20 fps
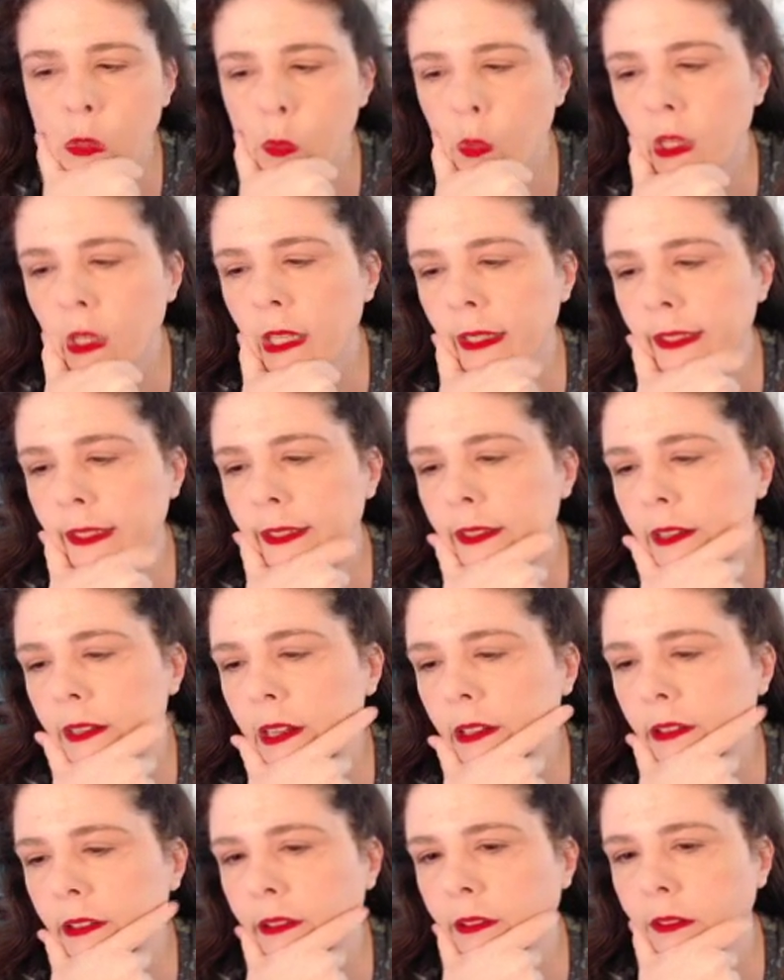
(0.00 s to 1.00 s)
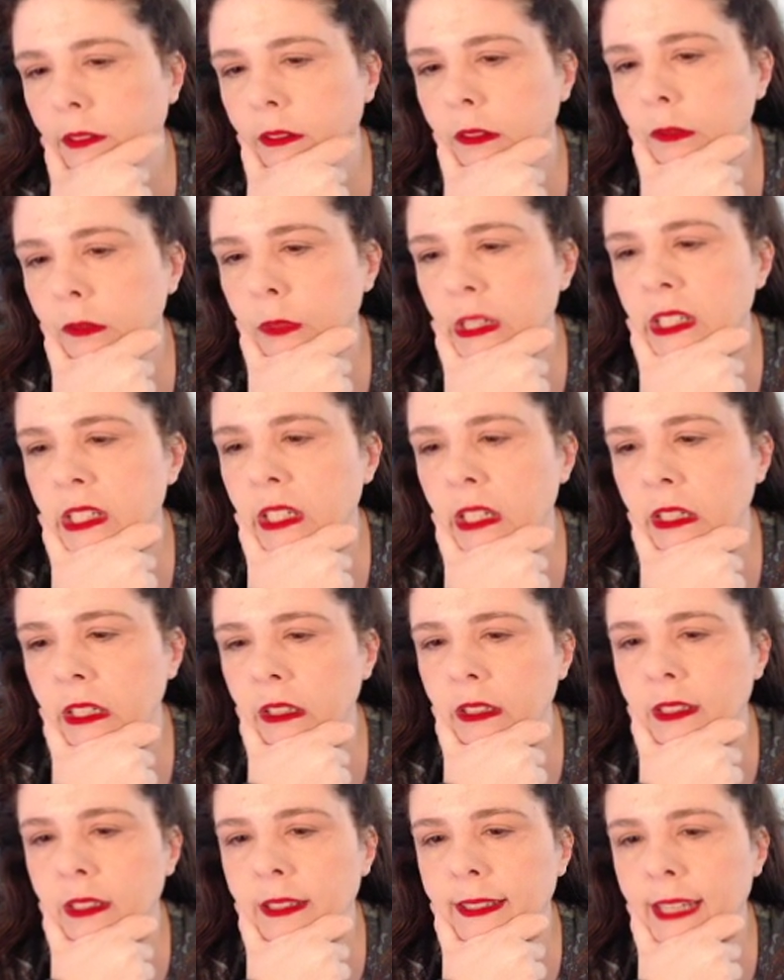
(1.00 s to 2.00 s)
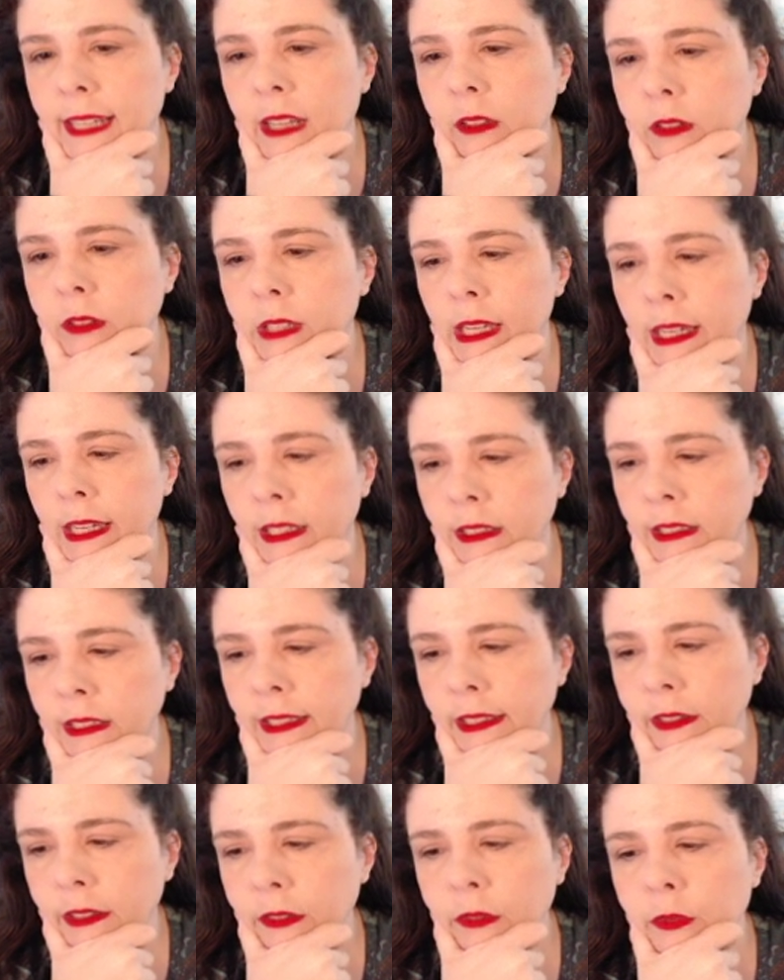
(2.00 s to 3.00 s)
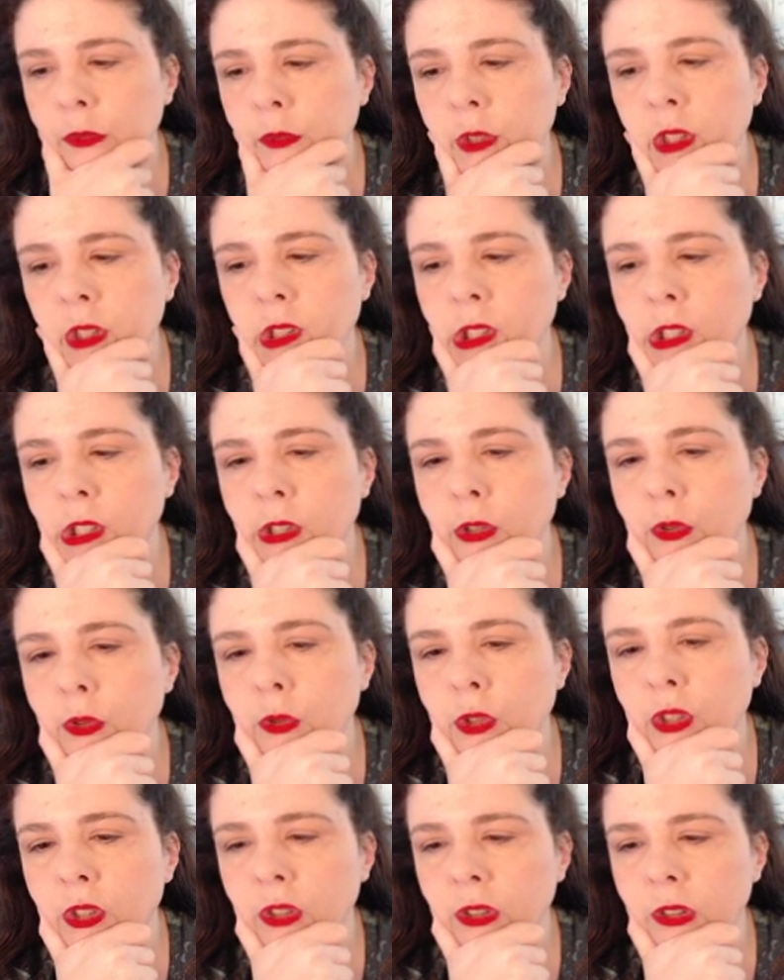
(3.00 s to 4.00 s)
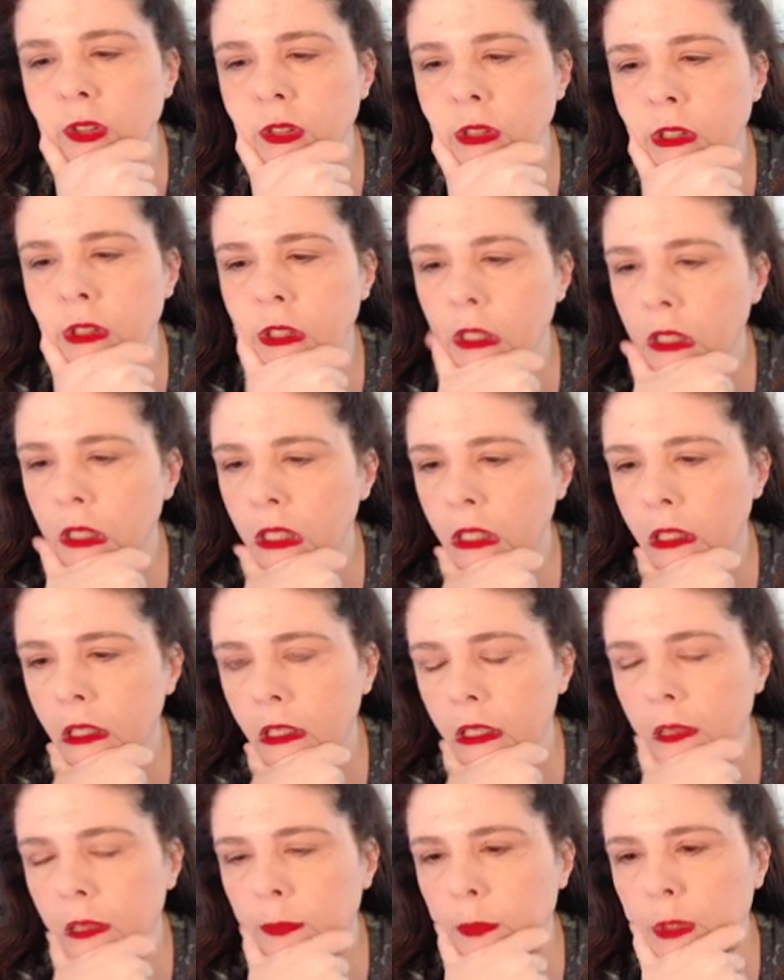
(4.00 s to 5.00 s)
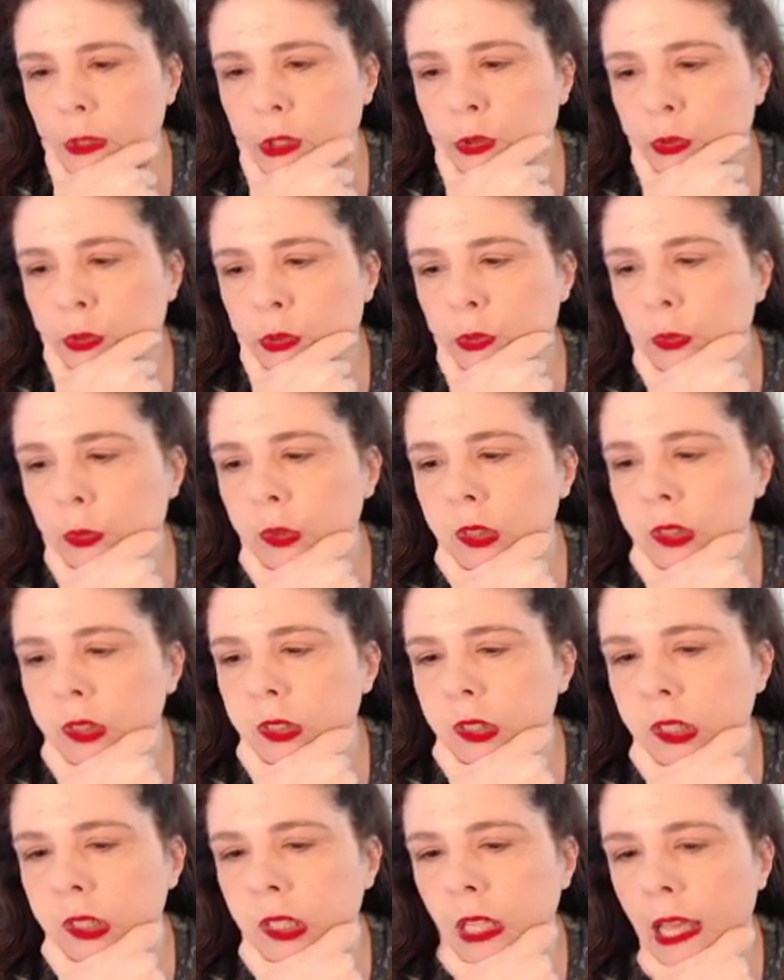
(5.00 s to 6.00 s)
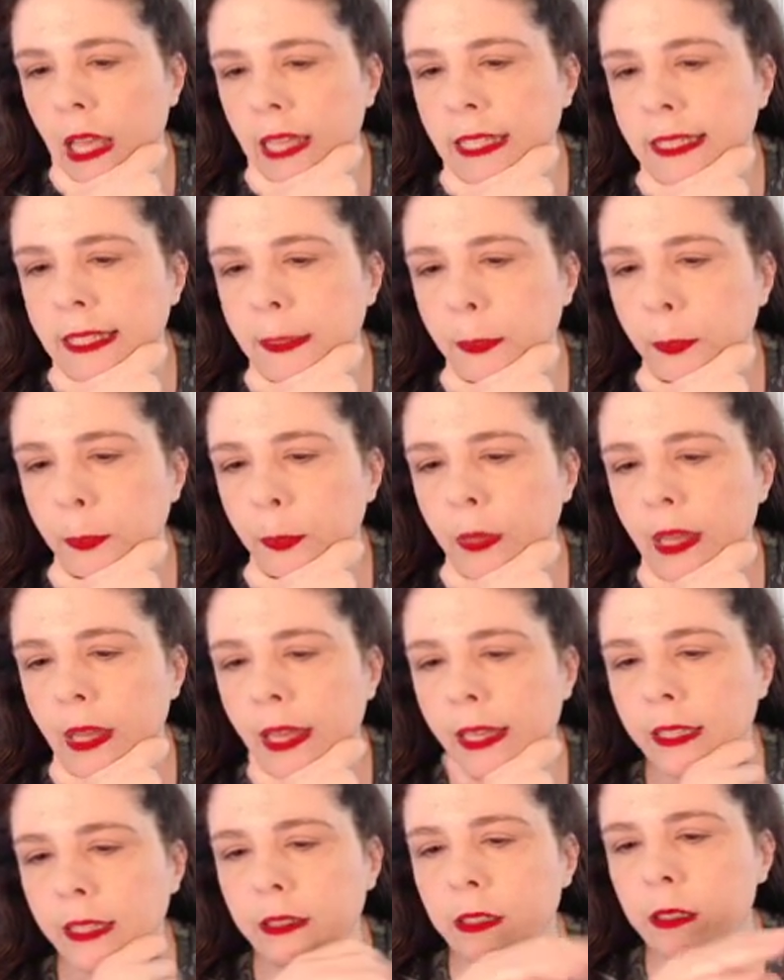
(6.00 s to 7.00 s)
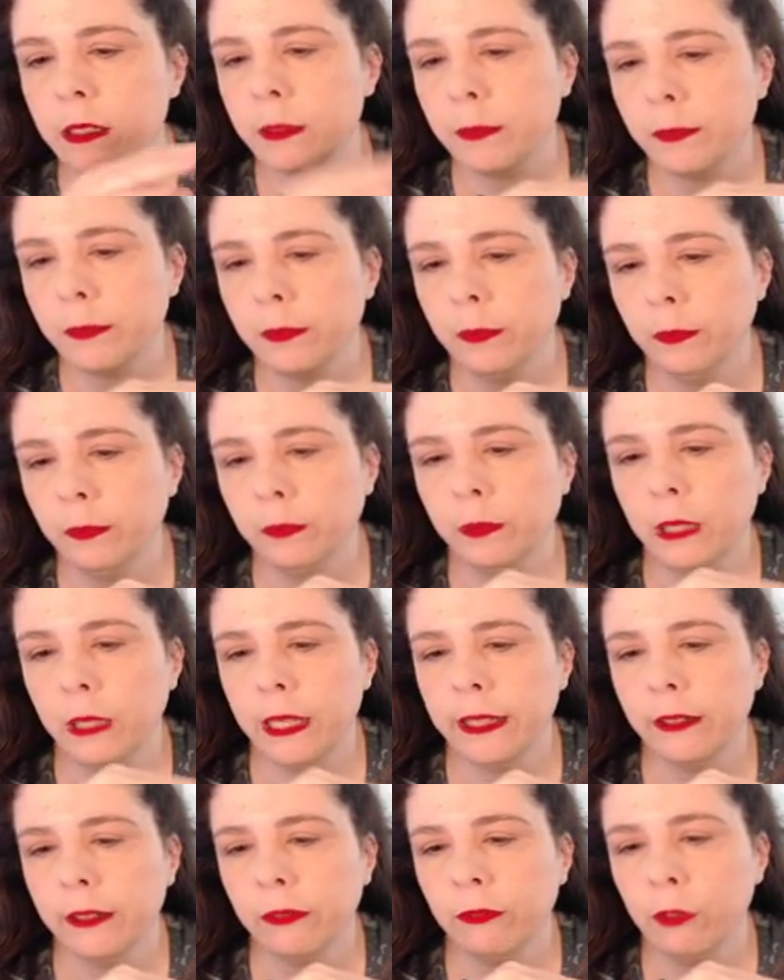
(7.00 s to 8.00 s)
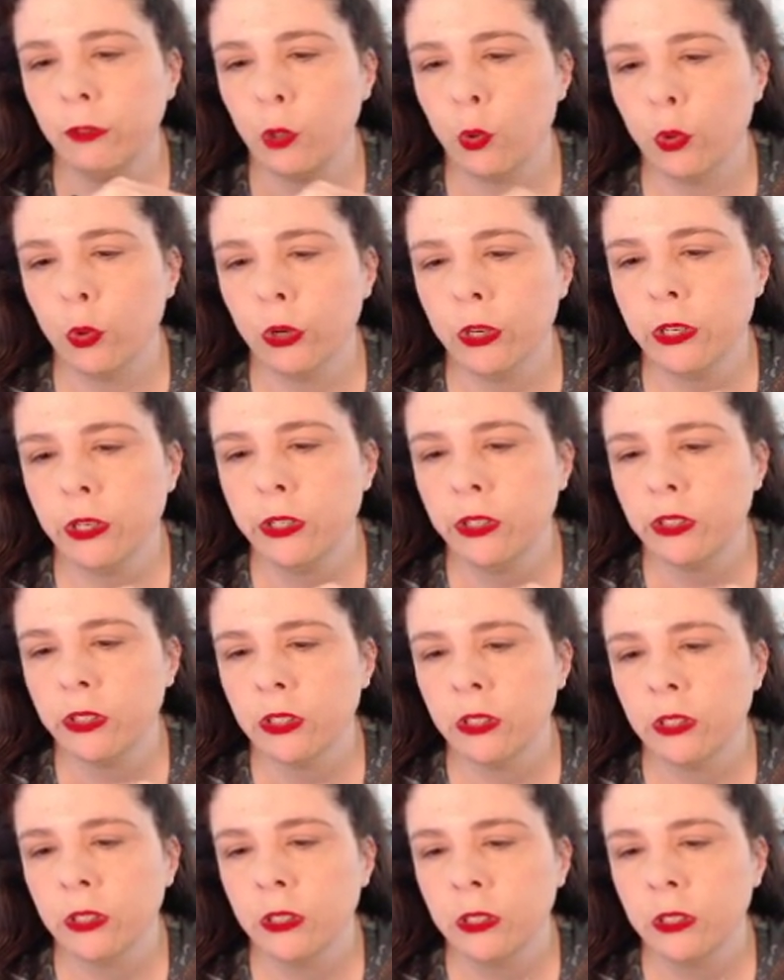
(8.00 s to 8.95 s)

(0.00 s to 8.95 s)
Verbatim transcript: well, I had done redone Tel Galen with the huge mushrooms as as like floors